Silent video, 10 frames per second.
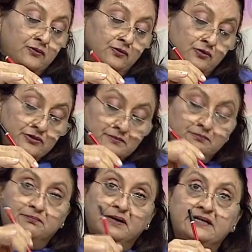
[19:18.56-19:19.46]
those
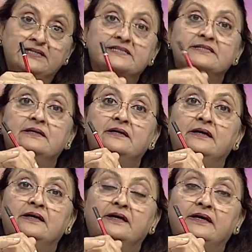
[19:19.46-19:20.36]
buds
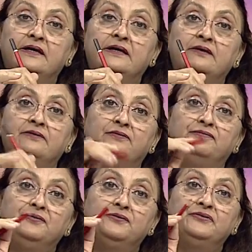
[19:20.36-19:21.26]
in
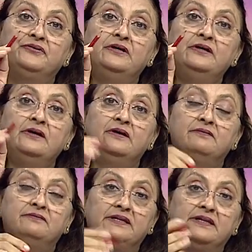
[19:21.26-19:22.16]
future
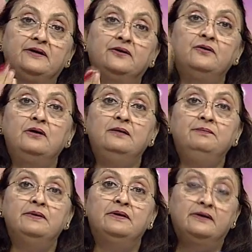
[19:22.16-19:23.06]
when they grow
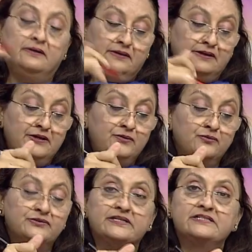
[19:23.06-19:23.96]
up they
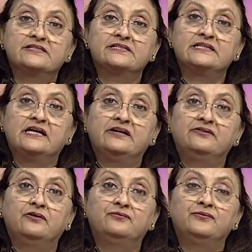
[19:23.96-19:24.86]
use this
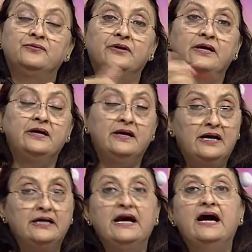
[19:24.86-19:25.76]
starch or food
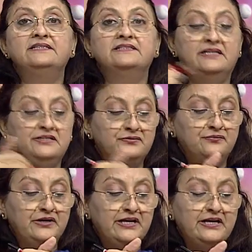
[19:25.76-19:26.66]
and as
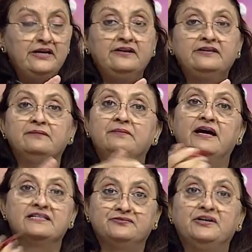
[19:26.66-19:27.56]
such we eat them
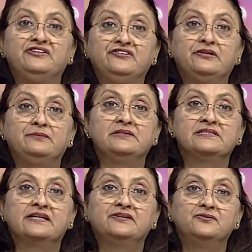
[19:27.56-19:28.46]
as
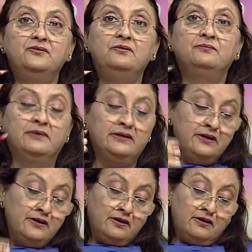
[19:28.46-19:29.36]
vegetables at home
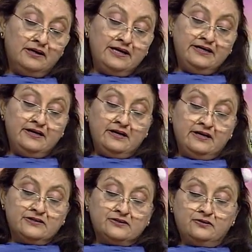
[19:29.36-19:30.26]
all right
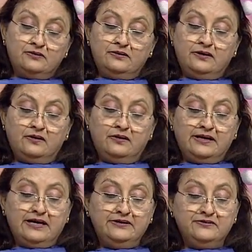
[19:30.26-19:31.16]
so now
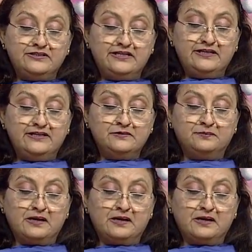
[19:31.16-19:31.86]
can you see these